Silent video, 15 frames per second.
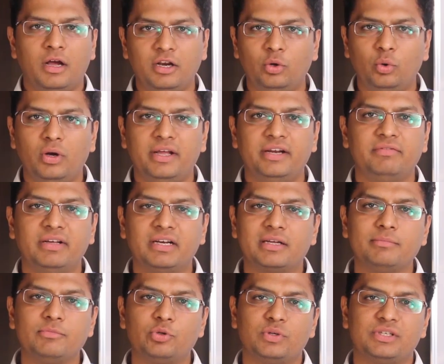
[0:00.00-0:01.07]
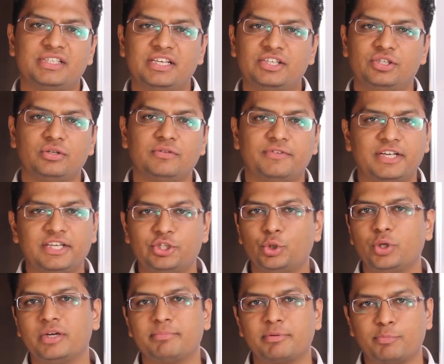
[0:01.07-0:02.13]
Hello and welcome to a session of
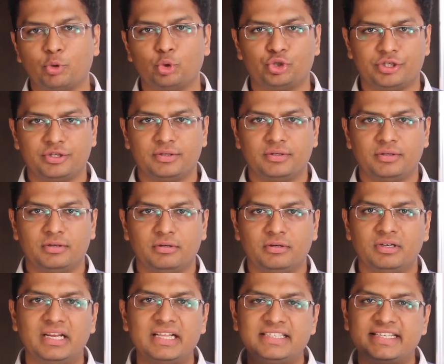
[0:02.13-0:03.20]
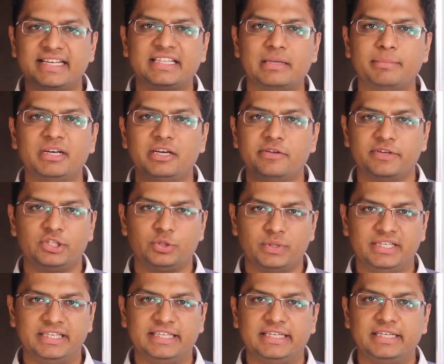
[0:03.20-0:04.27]
ratio and proportion. Let's take them
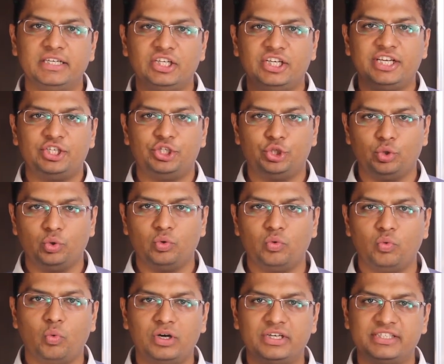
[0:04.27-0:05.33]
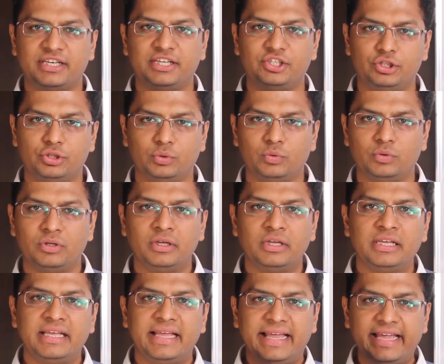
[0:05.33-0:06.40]
individually. Ratio. What is a ratio?
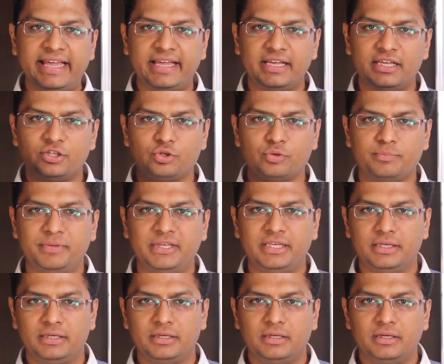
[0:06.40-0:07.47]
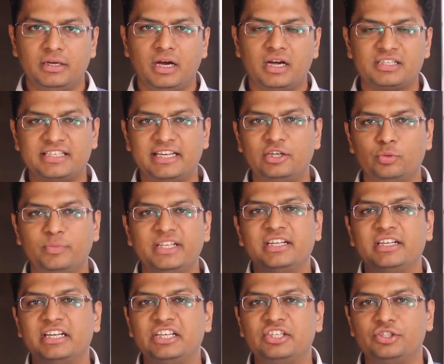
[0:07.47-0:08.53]
A is to B are said to be in
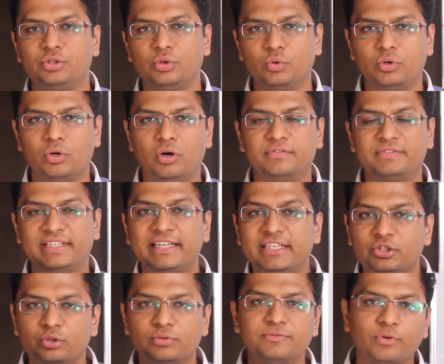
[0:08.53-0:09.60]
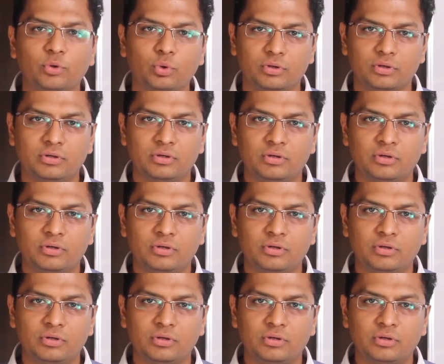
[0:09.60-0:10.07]
a ratio of 3 is to 4.